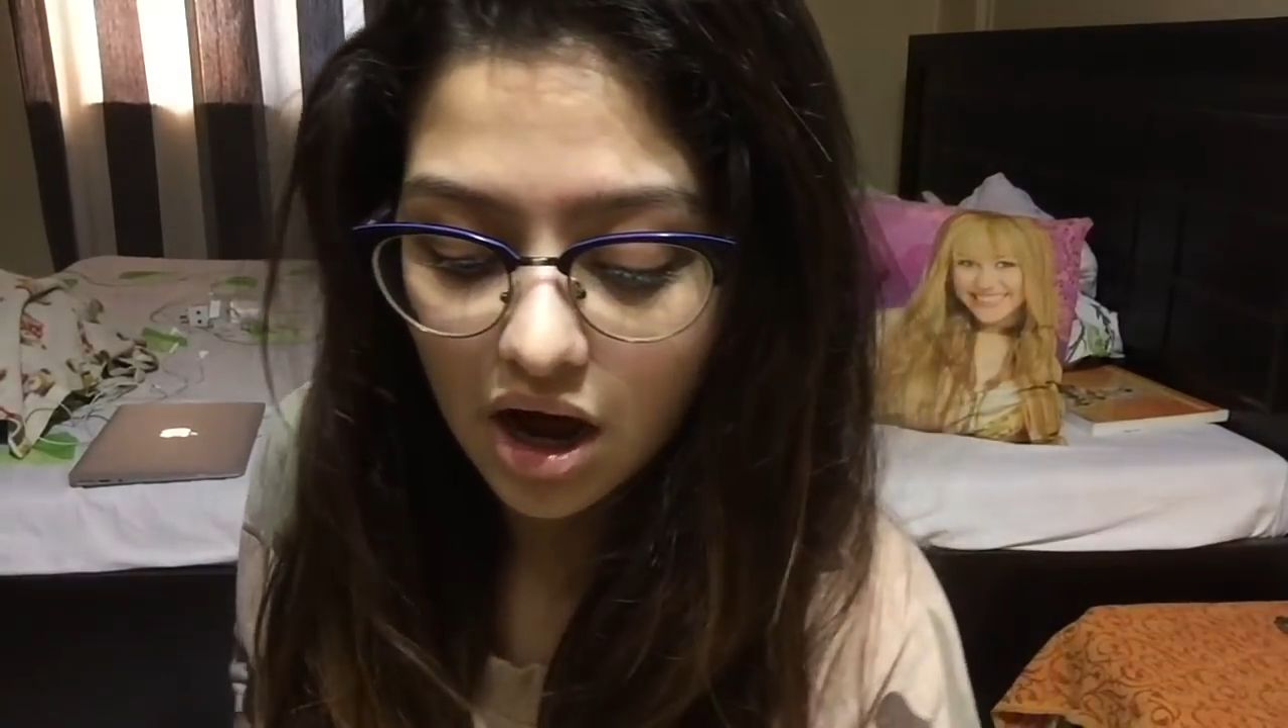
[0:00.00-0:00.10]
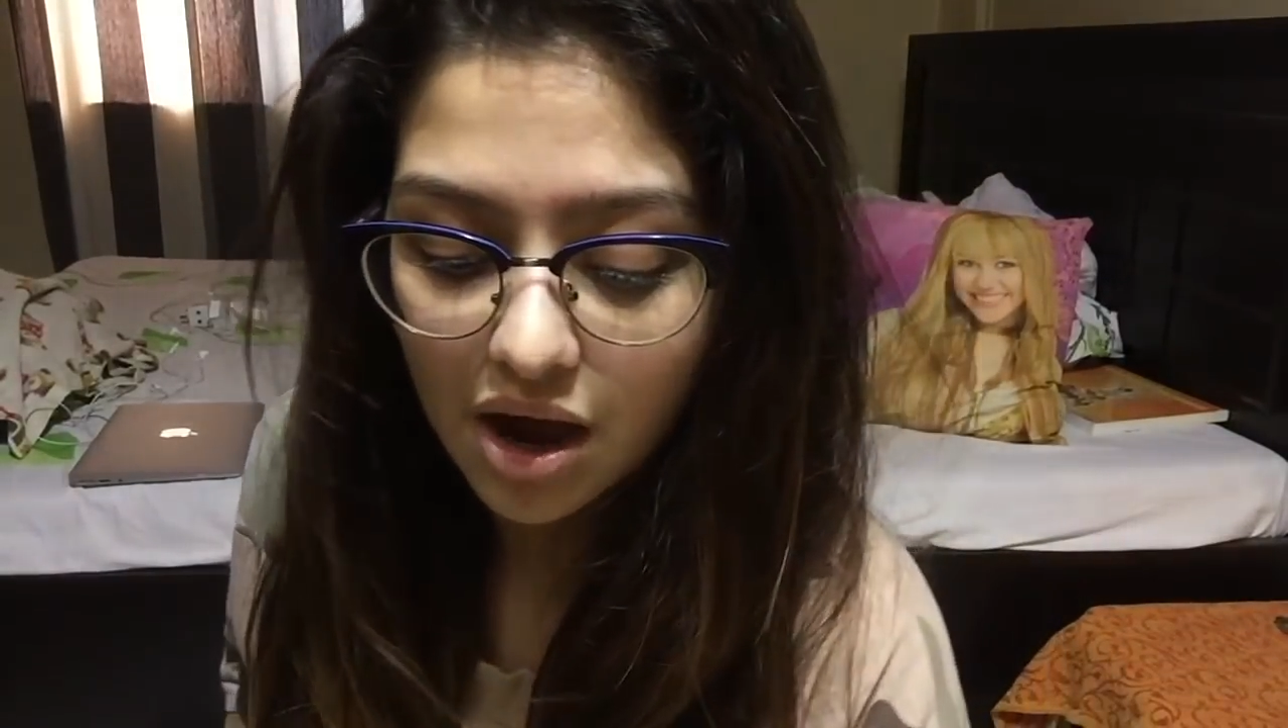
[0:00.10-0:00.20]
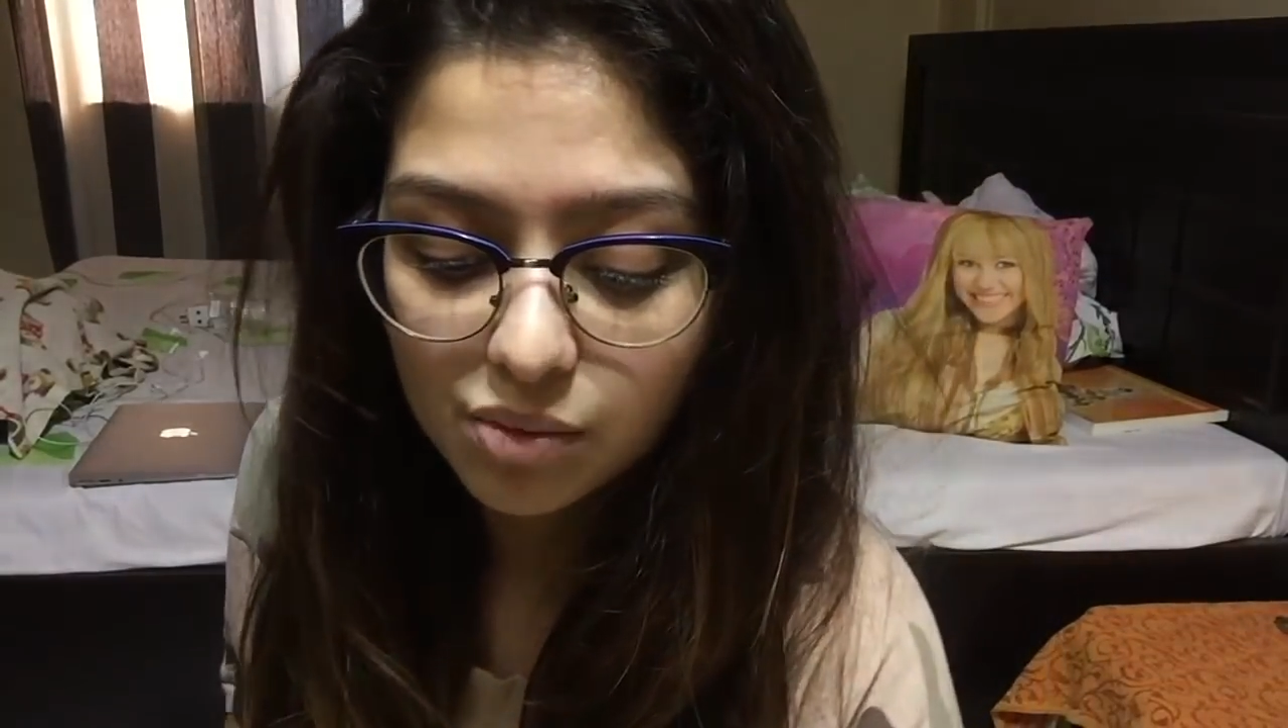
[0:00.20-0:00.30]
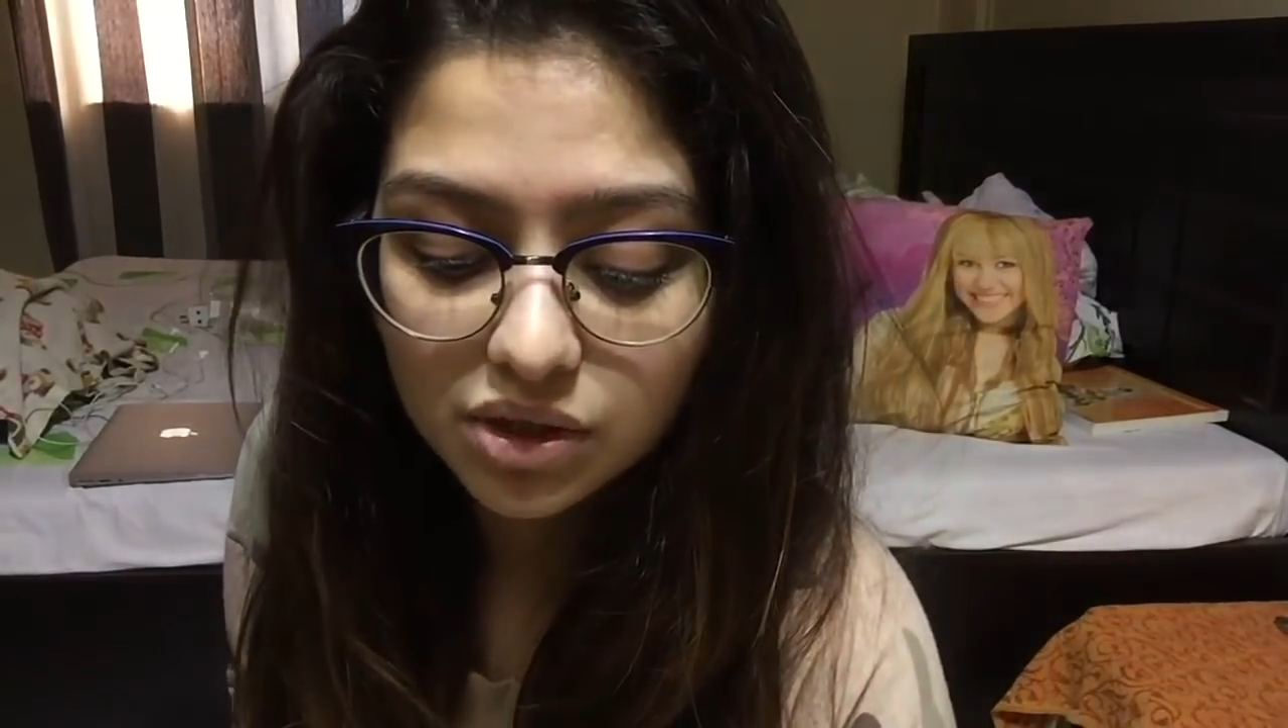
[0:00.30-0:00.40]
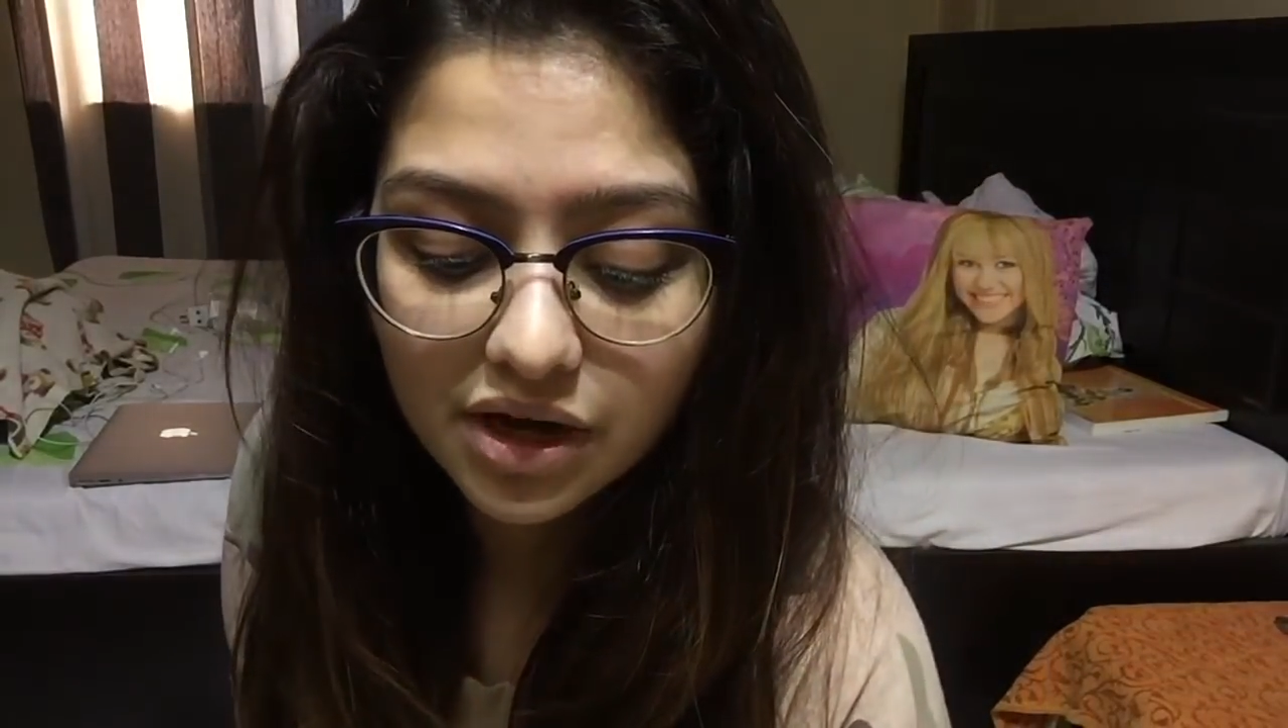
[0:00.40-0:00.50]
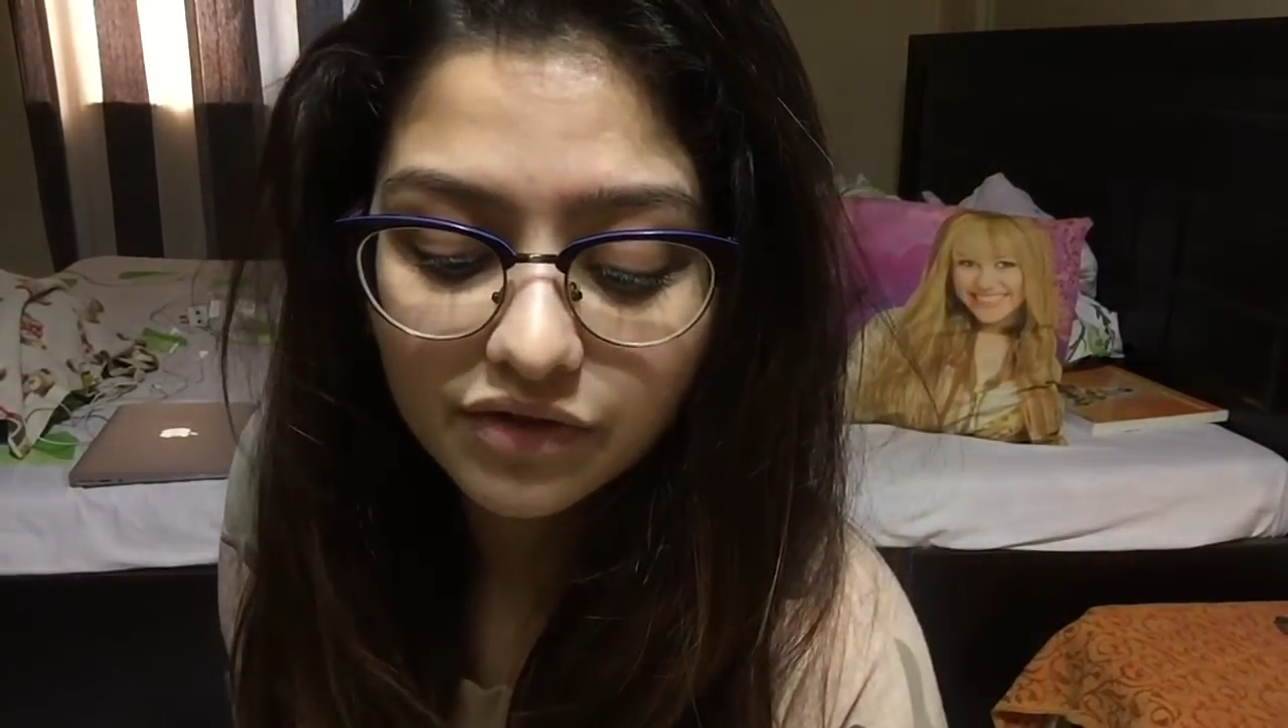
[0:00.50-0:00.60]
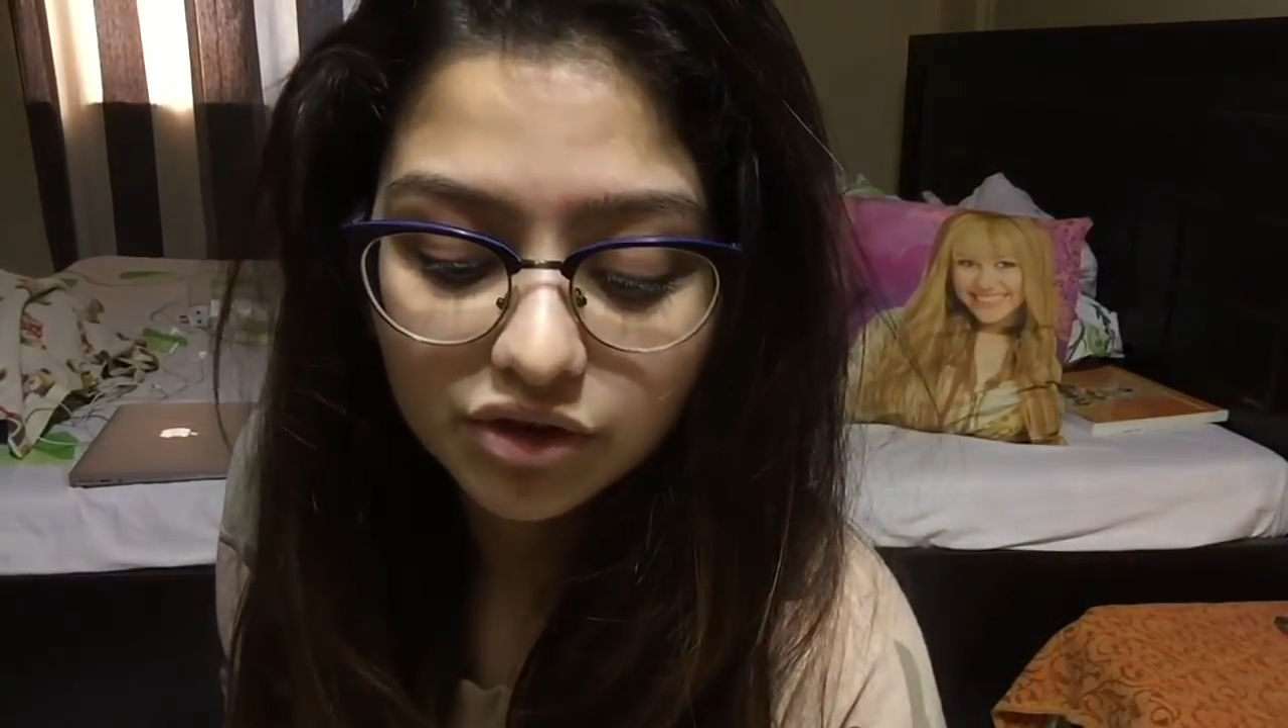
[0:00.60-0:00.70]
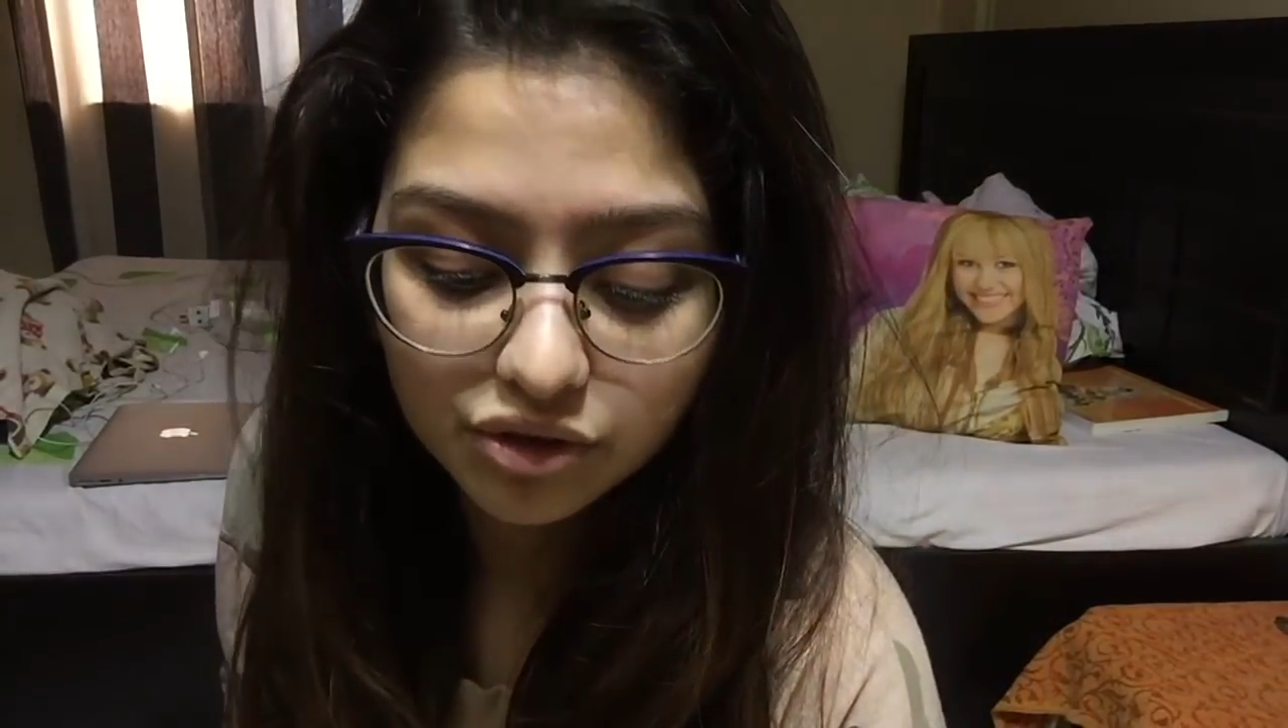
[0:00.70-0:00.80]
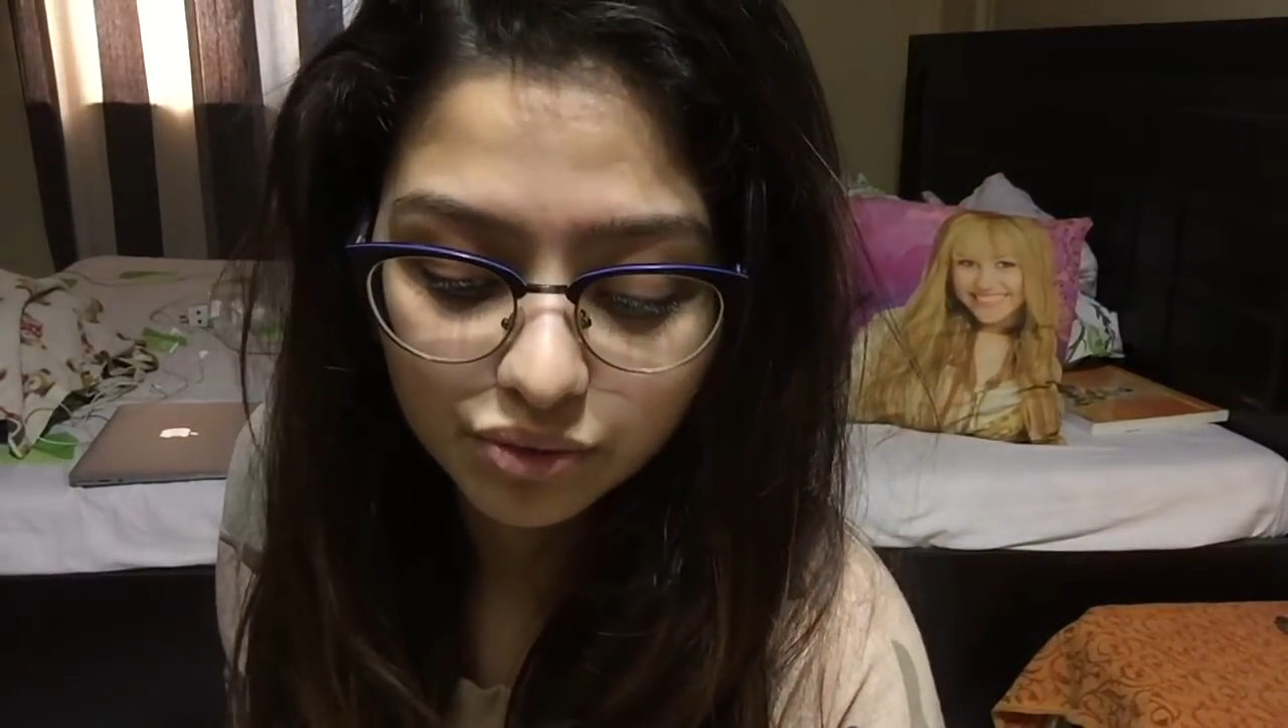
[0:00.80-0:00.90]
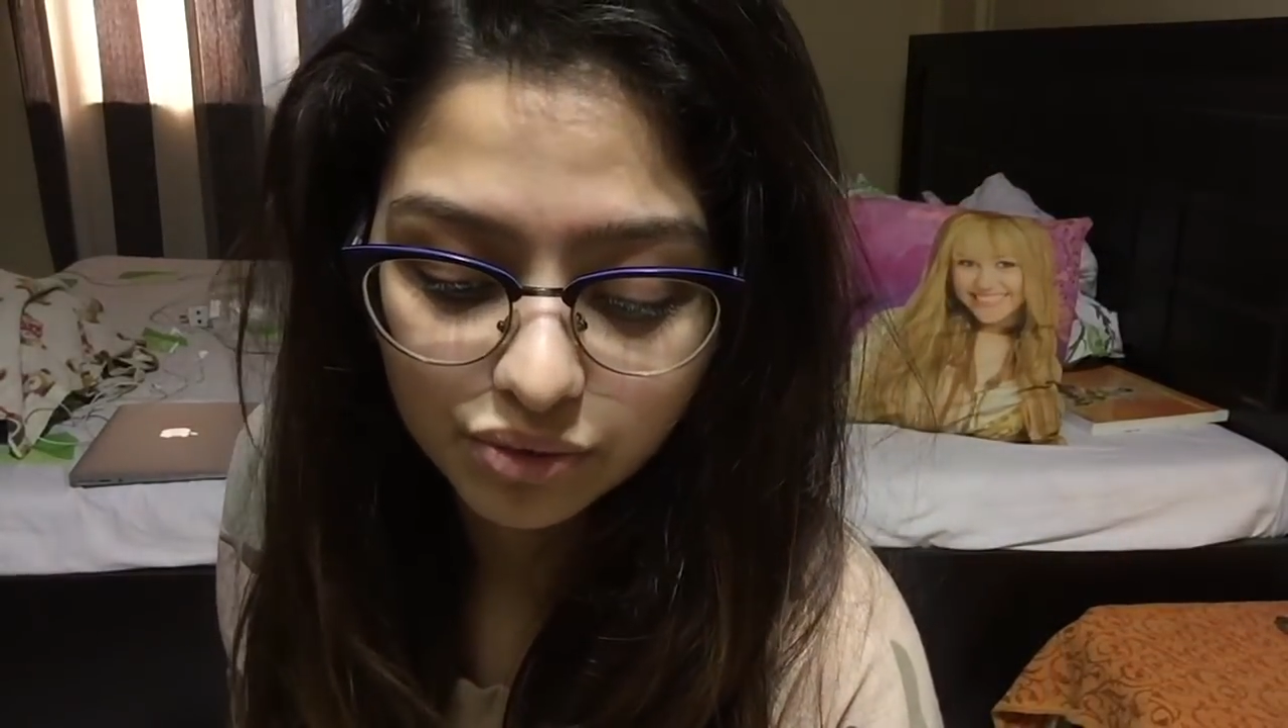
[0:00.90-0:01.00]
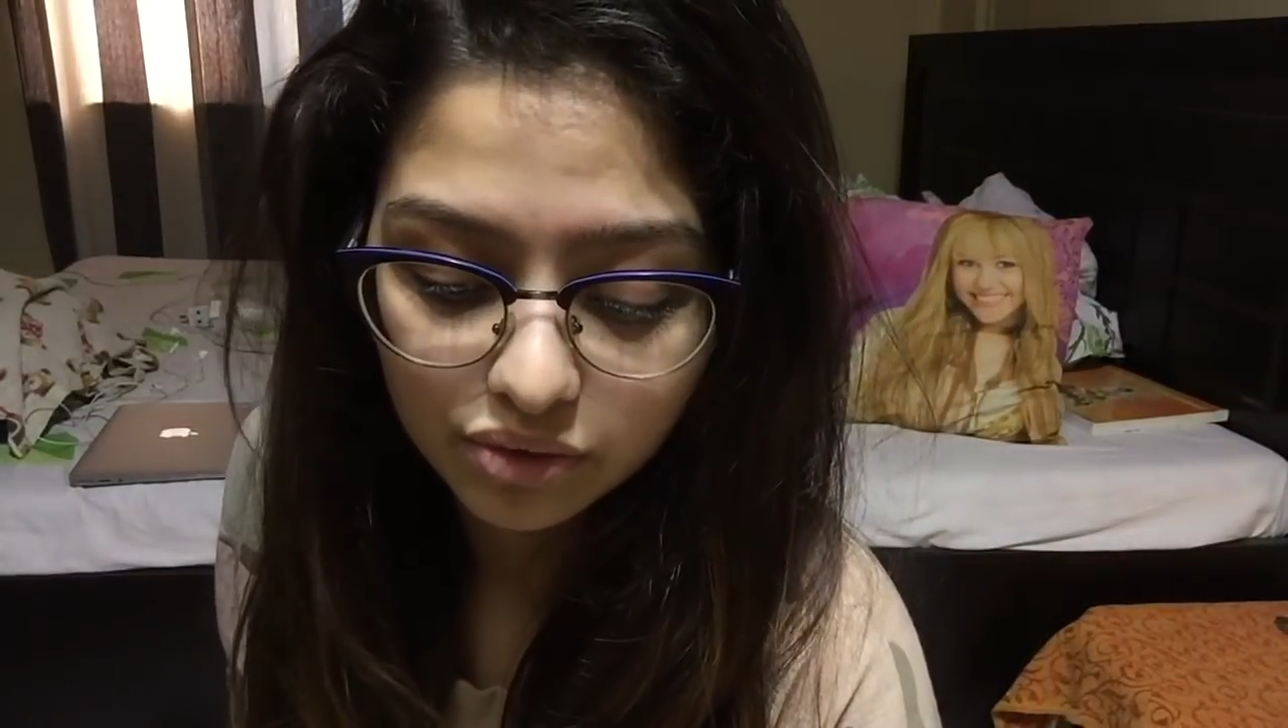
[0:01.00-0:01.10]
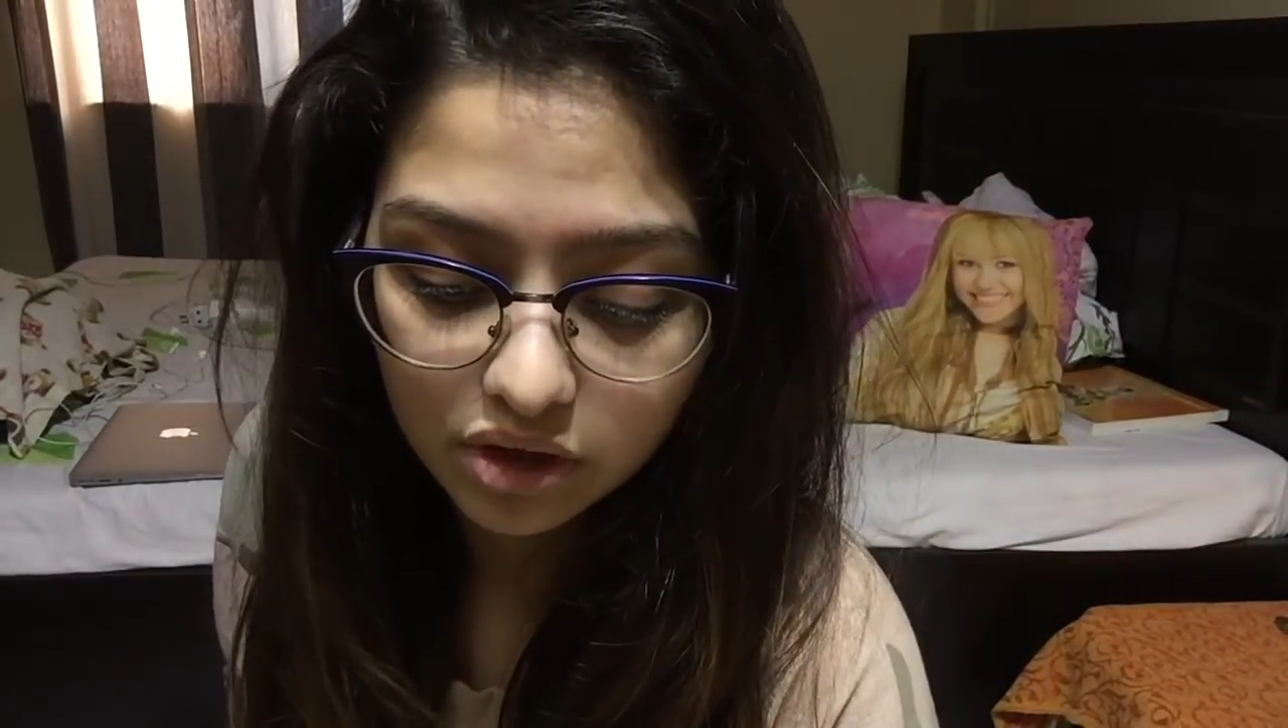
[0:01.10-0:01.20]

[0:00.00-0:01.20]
I will never do